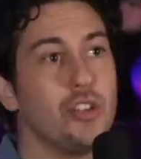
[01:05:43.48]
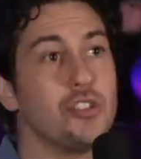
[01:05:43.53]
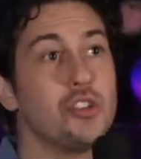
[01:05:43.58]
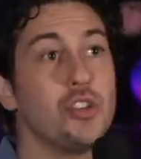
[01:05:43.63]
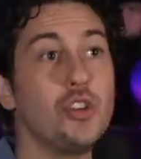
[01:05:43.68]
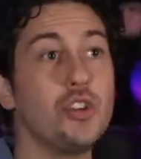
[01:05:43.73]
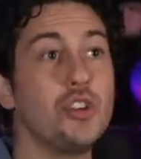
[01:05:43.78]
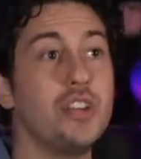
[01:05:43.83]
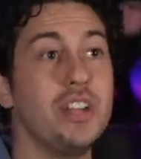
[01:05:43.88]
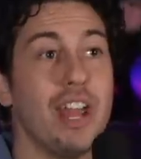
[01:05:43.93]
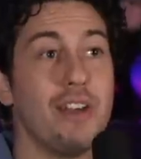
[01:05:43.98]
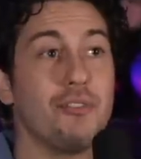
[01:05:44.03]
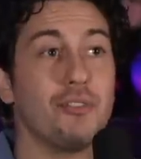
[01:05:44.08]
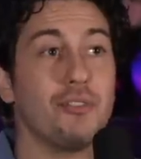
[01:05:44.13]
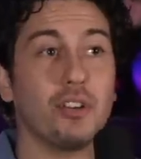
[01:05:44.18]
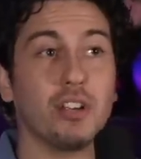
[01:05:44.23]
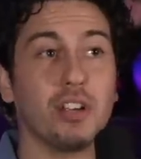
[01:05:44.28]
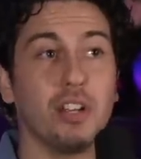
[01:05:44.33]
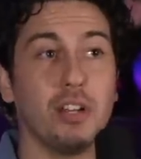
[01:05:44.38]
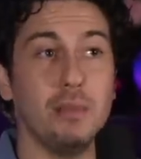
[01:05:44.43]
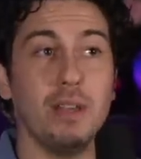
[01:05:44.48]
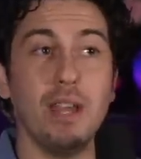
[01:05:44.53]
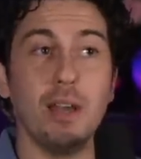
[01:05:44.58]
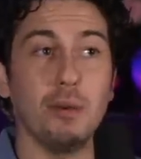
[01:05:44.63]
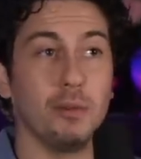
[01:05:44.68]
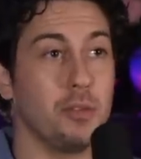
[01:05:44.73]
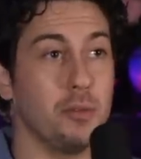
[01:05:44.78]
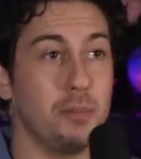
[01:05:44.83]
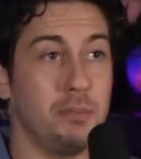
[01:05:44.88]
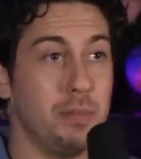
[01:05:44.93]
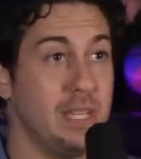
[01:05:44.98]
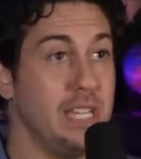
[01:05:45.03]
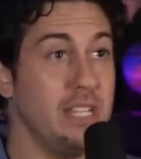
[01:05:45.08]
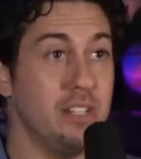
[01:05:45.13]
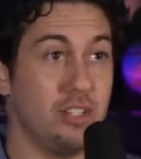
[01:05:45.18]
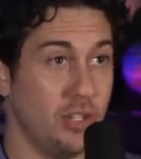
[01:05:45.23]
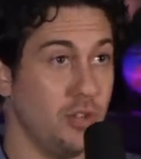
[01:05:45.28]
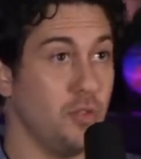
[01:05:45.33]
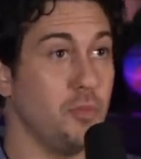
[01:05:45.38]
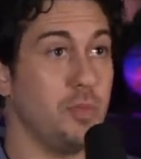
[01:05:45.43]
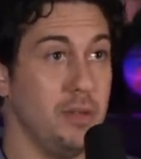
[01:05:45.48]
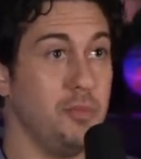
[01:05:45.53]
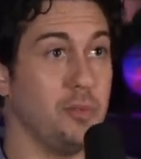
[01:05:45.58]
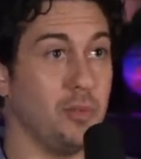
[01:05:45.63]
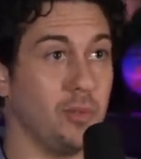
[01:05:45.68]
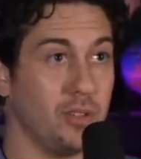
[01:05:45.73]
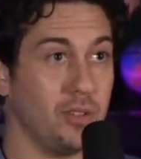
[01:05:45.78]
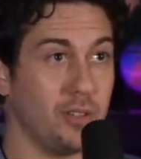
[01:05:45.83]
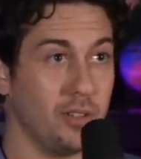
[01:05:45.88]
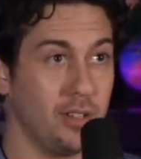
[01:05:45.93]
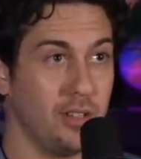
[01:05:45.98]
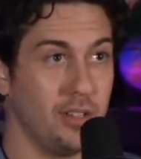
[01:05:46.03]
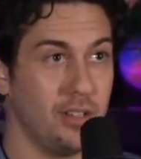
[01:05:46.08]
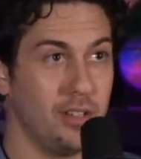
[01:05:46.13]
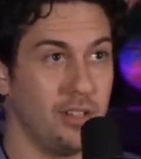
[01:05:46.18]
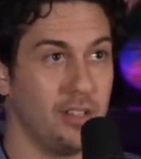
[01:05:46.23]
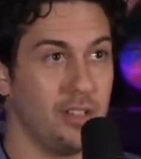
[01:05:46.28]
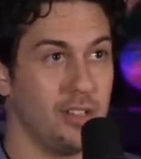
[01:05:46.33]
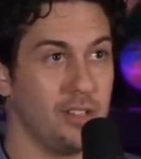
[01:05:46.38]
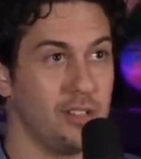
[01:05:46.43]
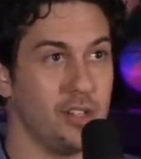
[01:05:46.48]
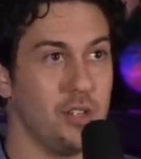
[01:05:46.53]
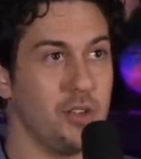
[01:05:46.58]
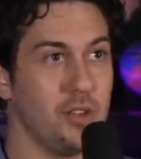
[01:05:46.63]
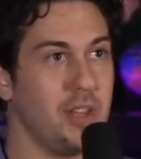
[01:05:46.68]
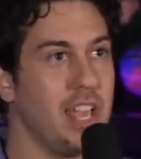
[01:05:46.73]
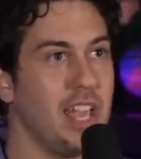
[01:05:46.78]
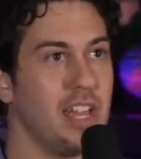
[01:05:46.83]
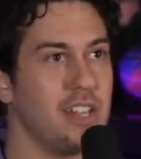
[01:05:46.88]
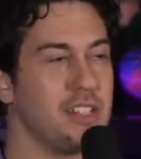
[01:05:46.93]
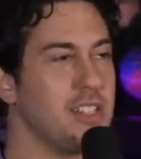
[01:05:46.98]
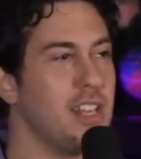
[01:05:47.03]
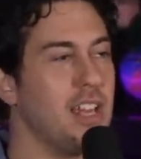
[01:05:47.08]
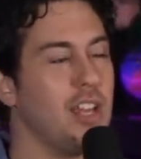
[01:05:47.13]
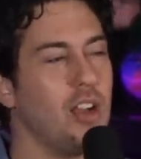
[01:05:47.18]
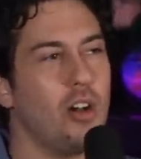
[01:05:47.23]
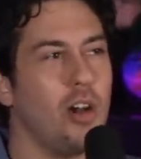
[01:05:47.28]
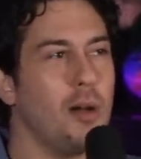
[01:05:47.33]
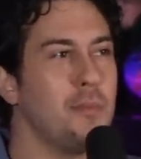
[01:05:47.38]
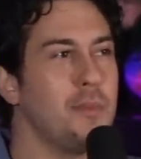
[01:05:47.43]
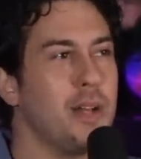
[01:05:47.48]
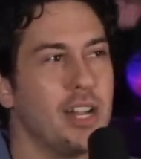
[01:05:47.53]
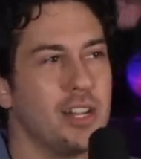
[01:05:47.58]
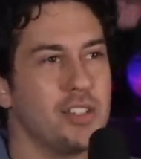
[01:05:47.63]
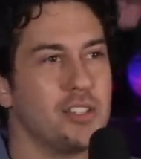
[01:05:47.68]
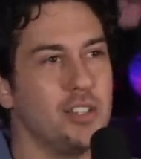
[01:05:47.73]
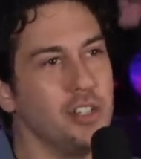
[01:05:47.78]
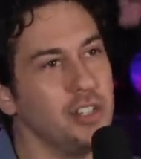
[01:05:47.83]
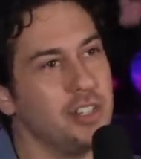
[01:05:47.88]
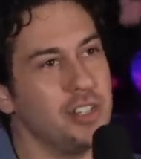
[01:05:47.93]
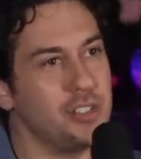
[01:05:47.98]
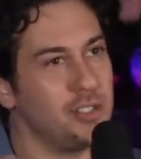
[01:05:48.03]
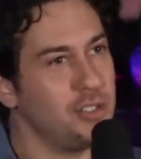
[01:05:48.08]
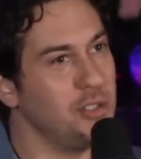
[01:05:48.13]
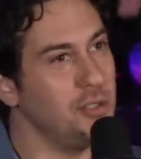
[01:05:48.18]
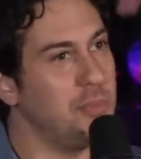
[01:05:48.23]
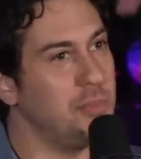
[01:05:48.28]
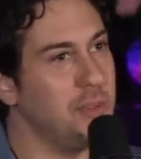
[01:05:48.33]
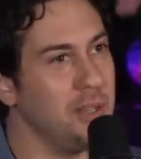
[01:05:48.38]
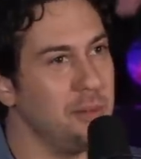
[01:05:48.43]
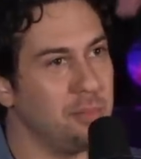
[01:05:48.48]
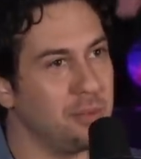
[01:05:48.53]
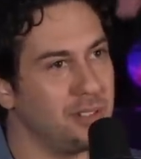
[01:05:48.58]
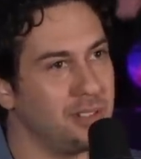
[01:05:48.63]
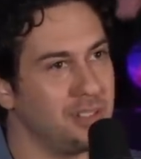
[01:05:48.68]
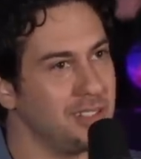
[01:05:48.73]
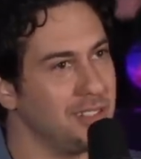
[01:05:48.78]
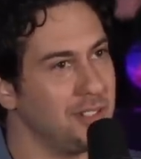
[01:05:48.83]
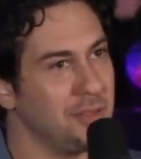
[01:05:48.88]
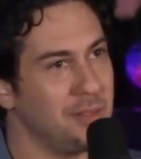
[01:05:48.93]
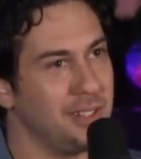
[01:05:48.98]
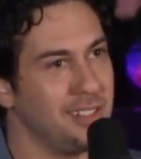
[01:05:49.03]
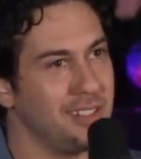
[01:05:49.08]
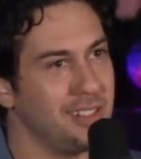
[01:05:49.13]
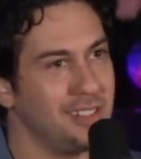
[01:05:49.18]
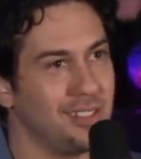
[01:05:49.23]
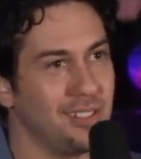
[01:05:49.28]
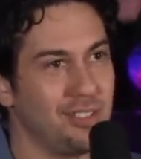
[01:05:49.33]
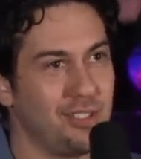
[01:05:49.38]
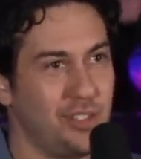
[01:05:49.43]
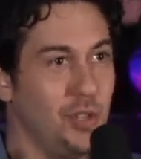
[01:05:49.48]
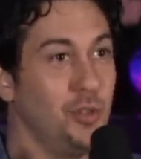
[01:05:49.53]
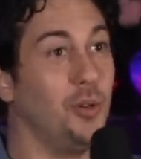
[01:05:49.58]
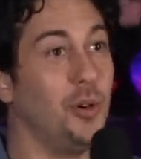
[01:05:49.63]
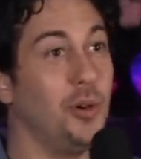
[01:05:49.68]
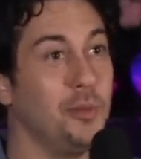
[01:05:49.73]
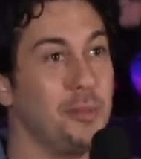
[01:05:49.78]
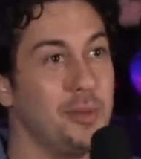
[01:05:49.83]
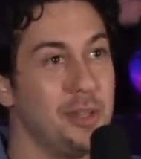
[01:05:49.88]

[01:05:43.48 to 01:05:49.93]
also you're never going to be able to be two people. No, so you no. can't say, "Oh, I'm not as good as two people." You know what I mean? They're two whole